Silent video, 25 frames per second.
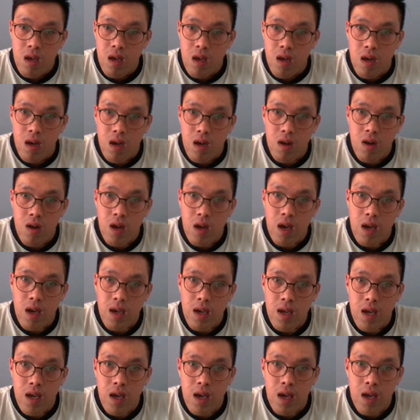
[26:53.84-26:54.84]

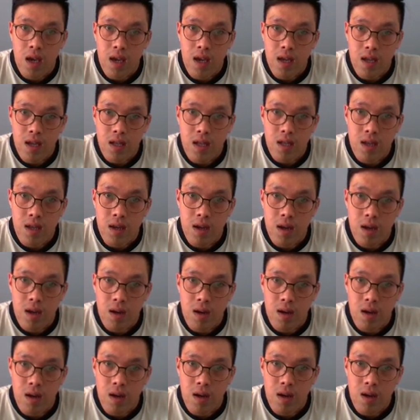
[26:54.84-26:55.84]
Okay, and
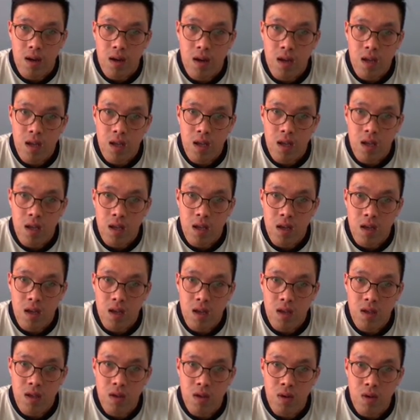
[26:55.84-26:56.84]

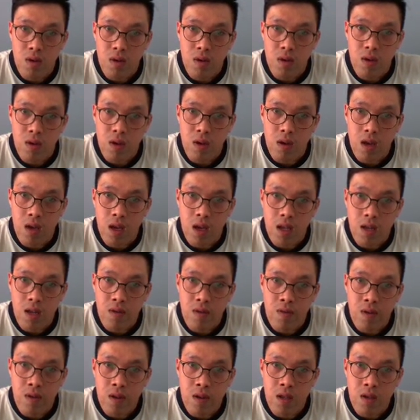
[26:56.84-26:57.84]
so you
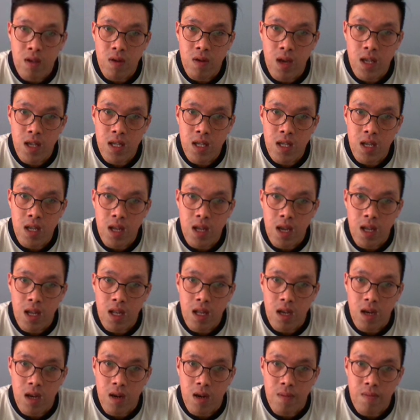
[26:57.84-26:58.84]
can see
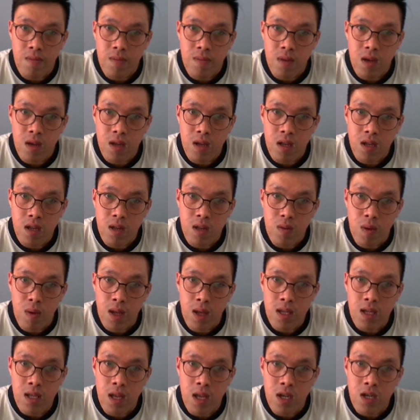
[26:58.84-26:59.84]
that one
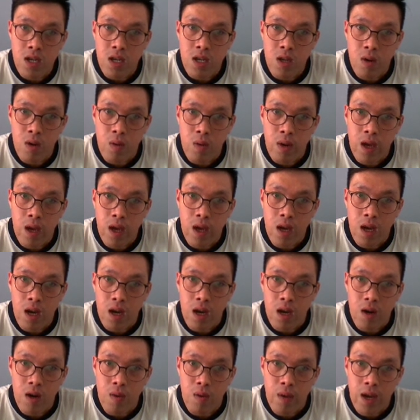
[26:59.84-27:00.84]
station away,
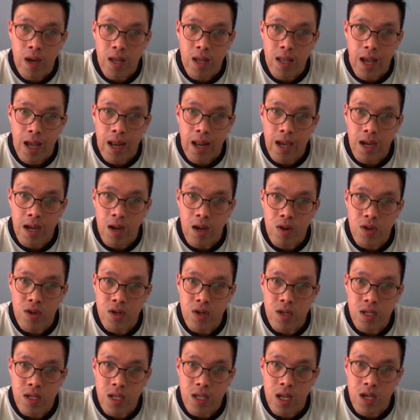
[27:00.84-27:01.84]
where Thailand Cultural
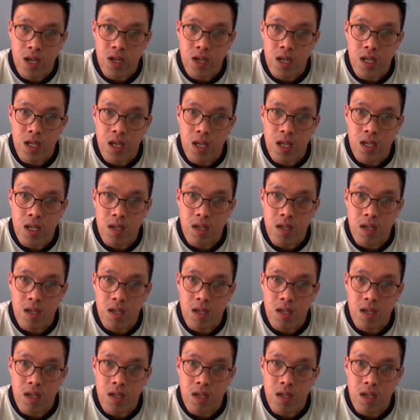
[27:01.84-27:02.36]
Station is,